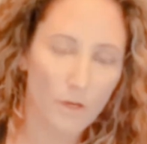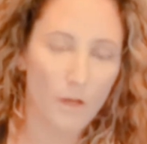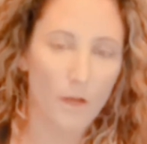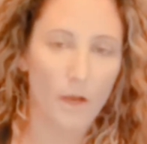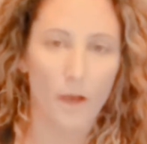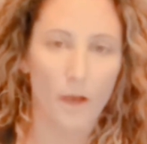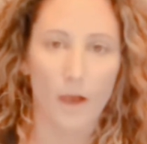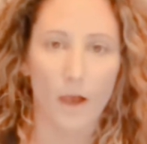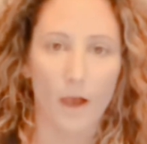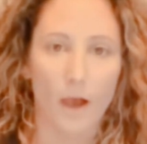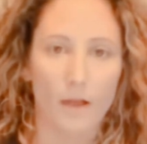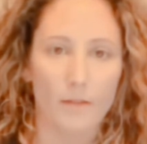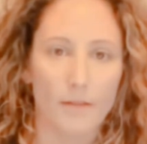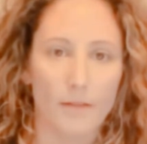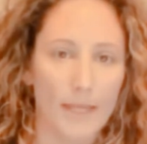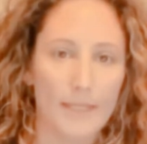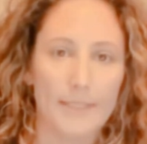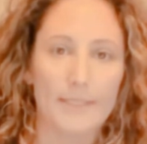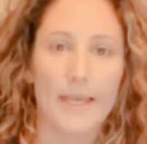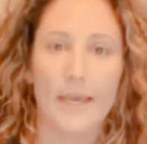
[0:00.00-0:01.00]

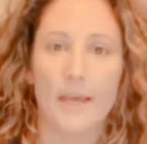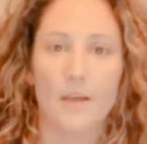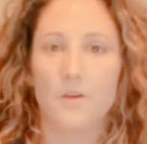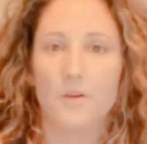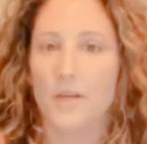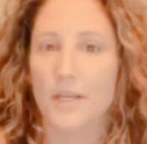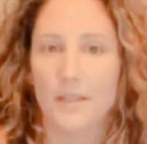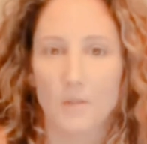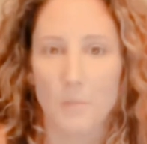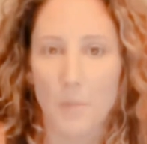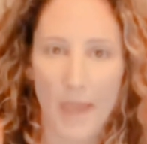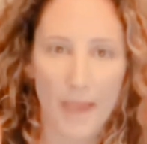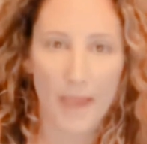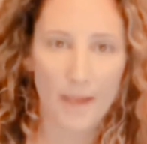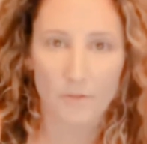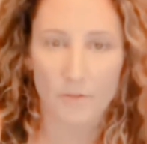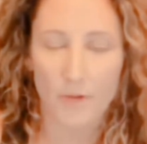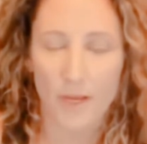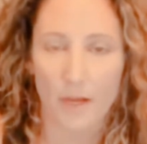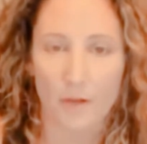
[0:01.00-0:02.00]
like Gary in the
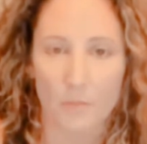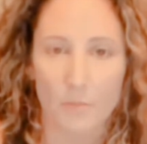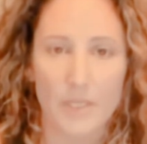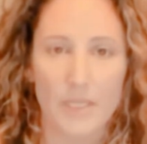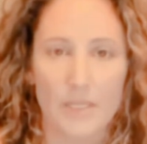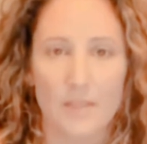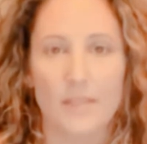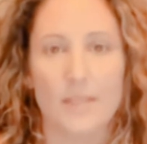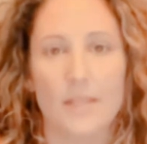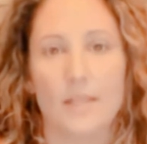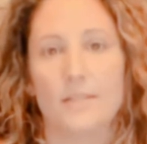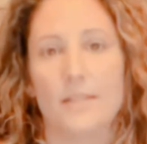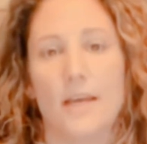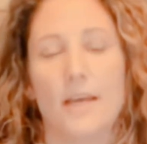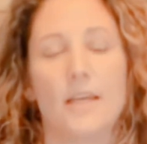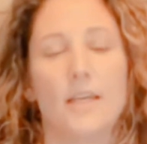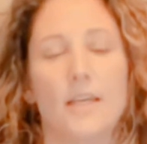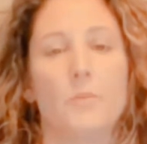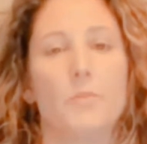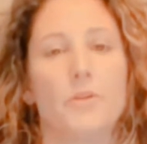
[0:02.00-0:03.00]
background being the
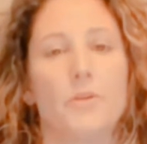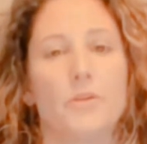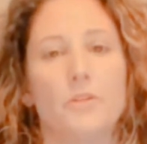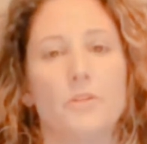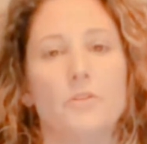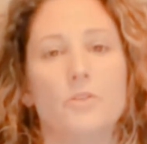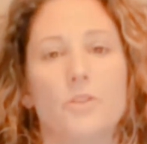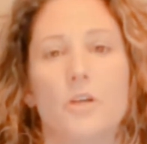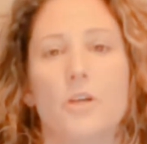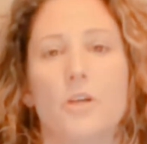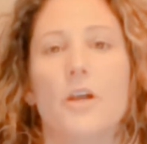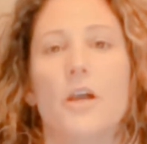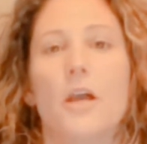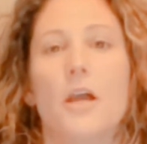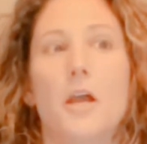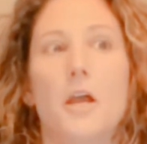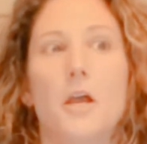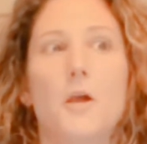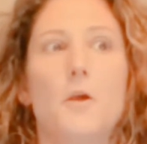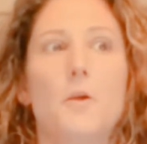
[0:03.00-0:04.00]
executive producer.
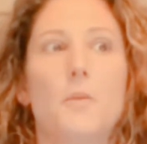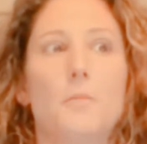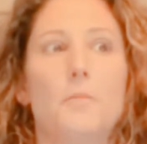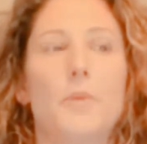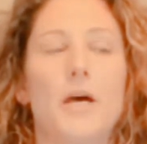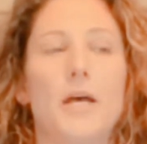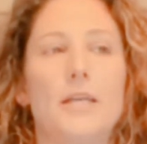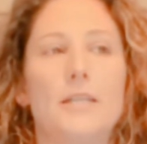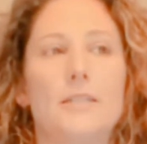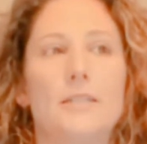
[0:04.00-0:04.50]
But